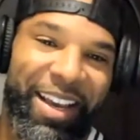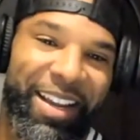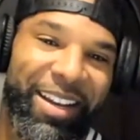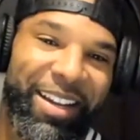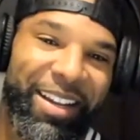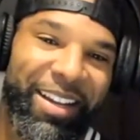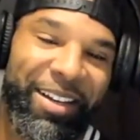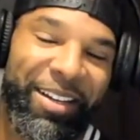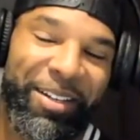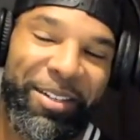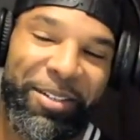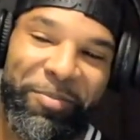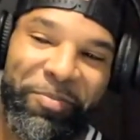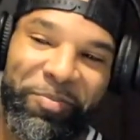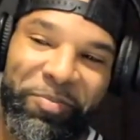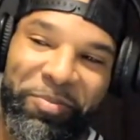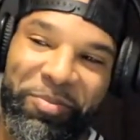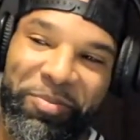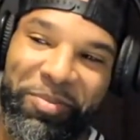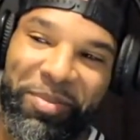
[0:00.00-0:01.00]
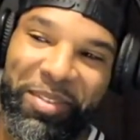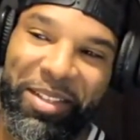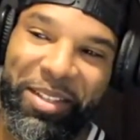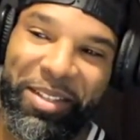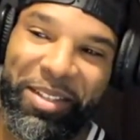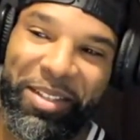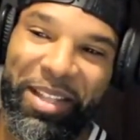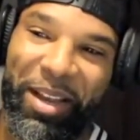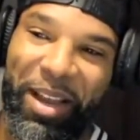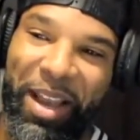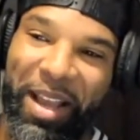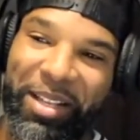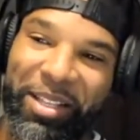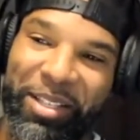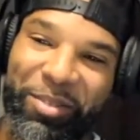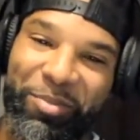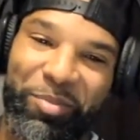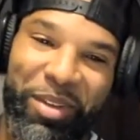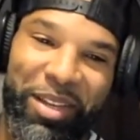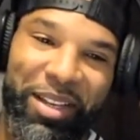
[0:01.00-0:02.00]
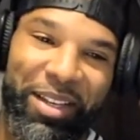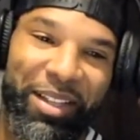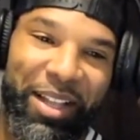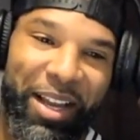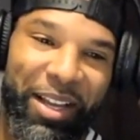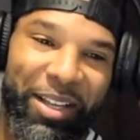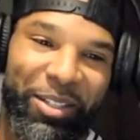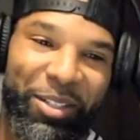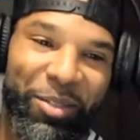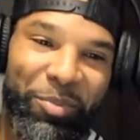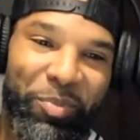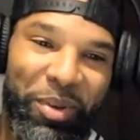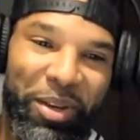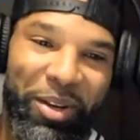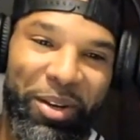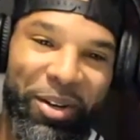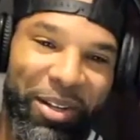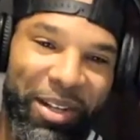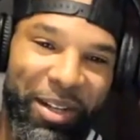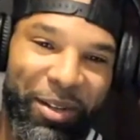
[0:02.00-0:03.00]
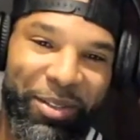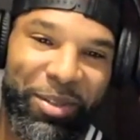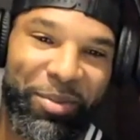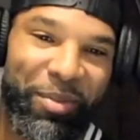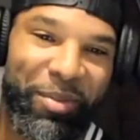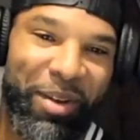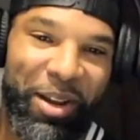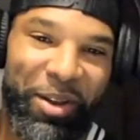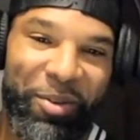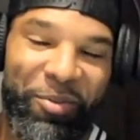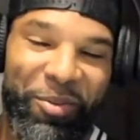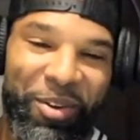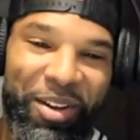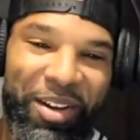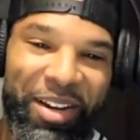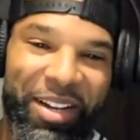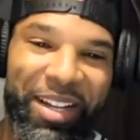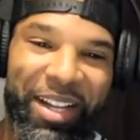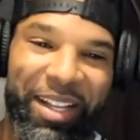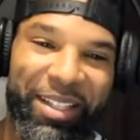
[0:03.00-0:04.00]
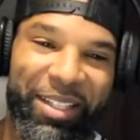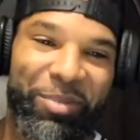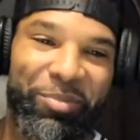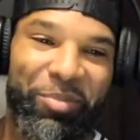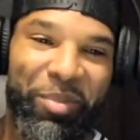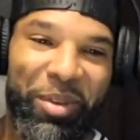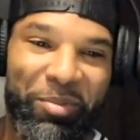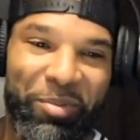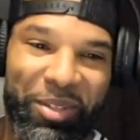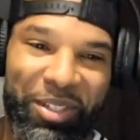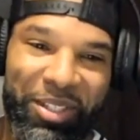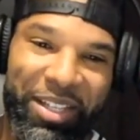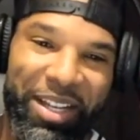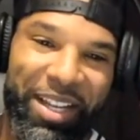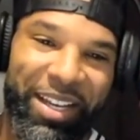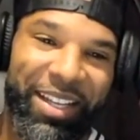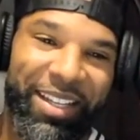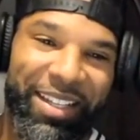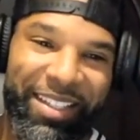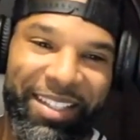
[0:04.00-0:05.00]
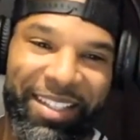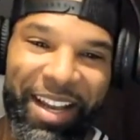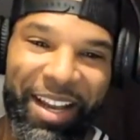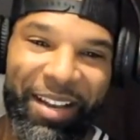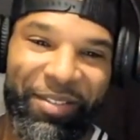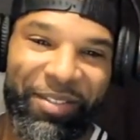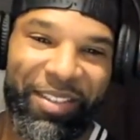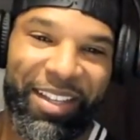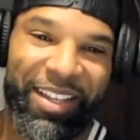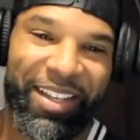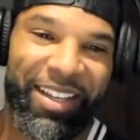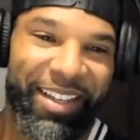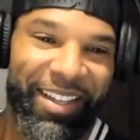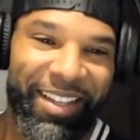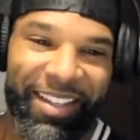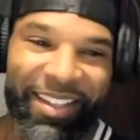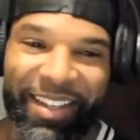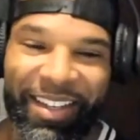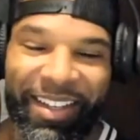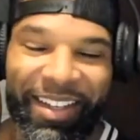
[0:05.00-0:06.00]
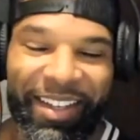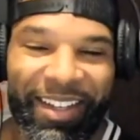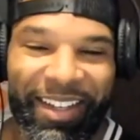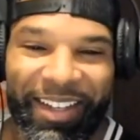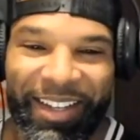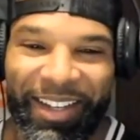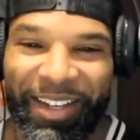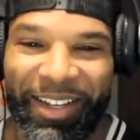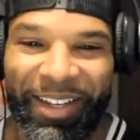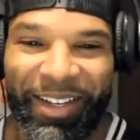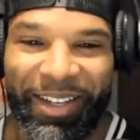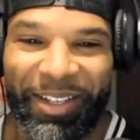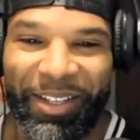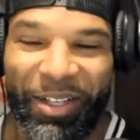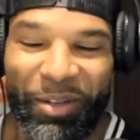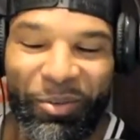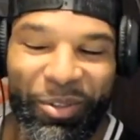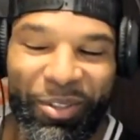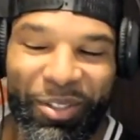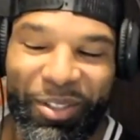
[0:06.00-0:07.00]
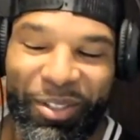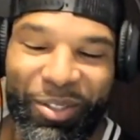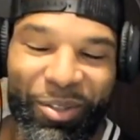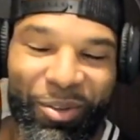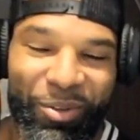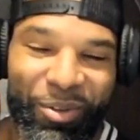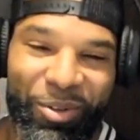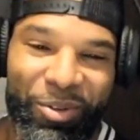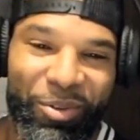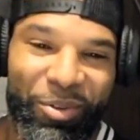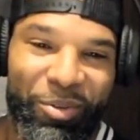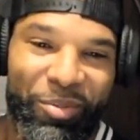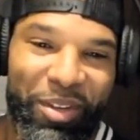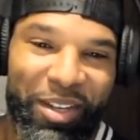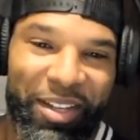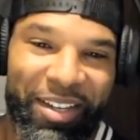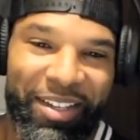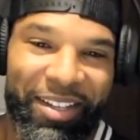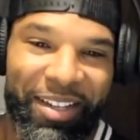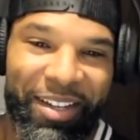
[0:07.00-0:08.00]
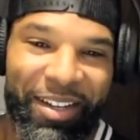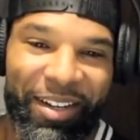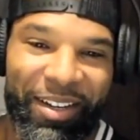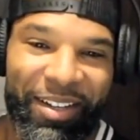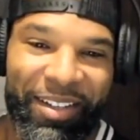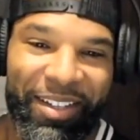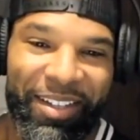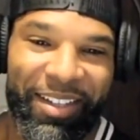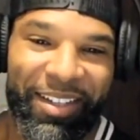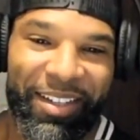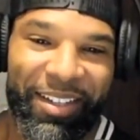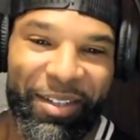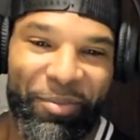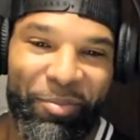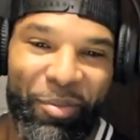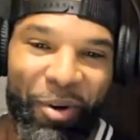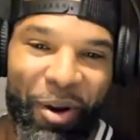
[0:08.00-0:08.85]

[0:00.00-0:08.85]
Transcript: and they had this big like spear that somebody won, and like this big machete knife thing, and it was just so cool being in there, and it